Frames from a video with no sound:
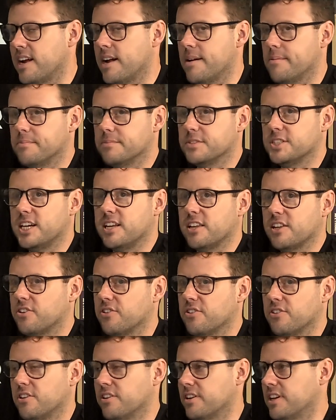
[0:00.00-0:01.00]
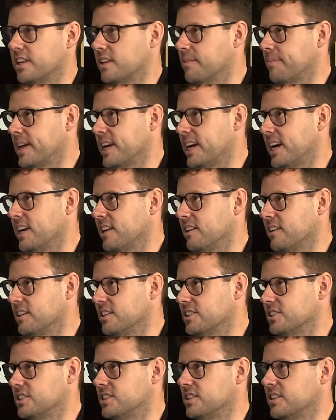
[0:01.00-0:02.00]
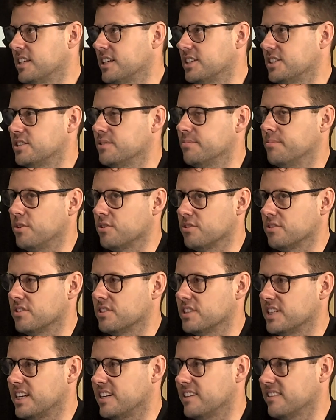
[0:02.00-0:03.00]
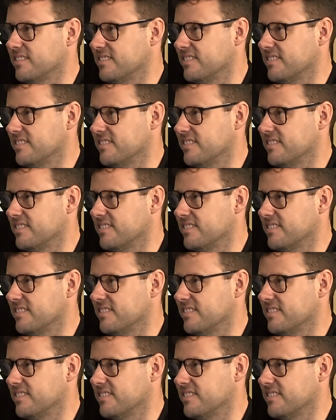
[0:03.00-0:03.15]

Charlie Curnow kicked about 80 last year. That's the modern ton.